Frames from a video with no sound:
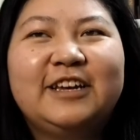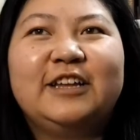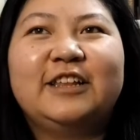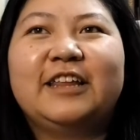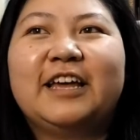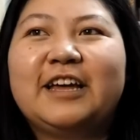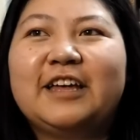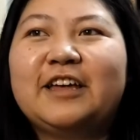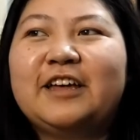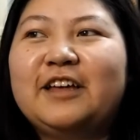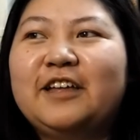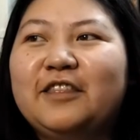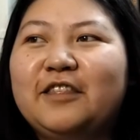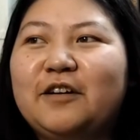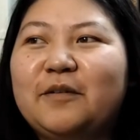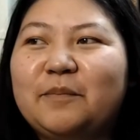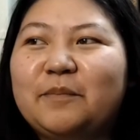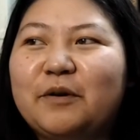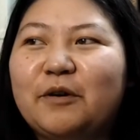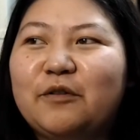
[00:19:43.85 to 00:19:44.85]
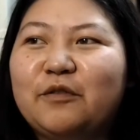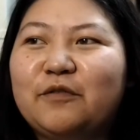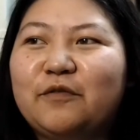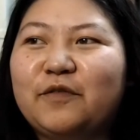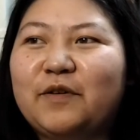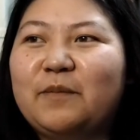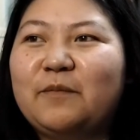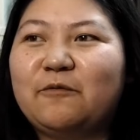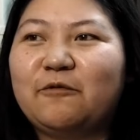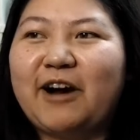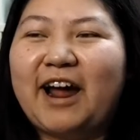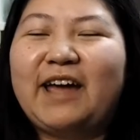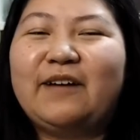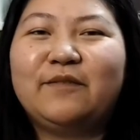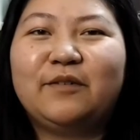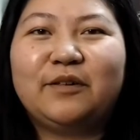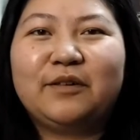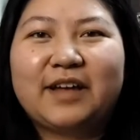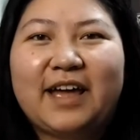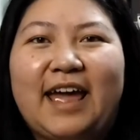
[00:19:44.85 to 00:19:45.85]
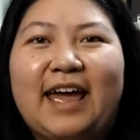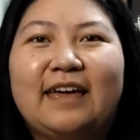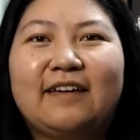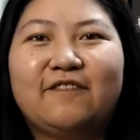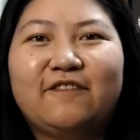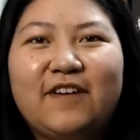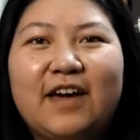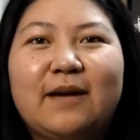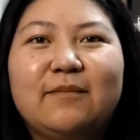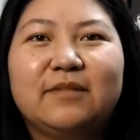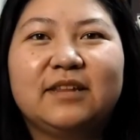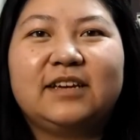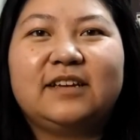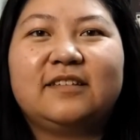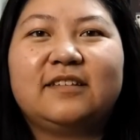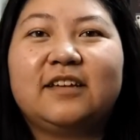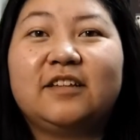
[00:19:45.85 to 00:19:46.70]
Like, they're both from rival gang families.